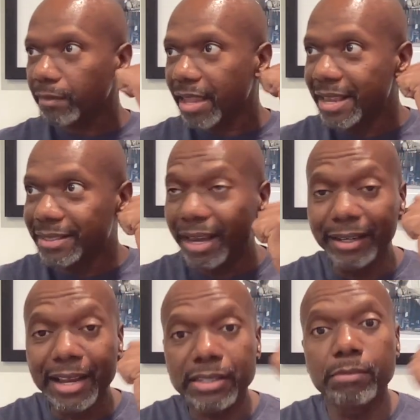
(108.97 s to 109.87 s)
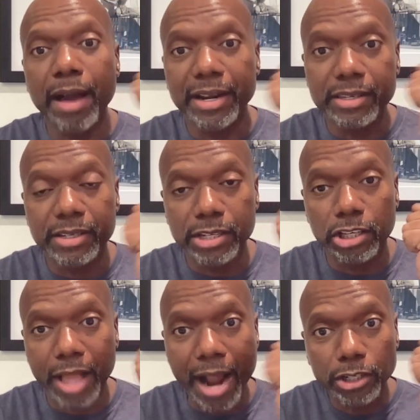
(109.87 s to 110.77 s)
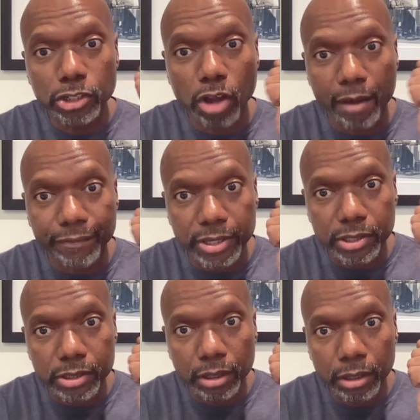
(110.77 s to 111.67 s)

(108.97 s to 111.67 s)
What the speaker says: it sounds like somebody's in this doctor's office.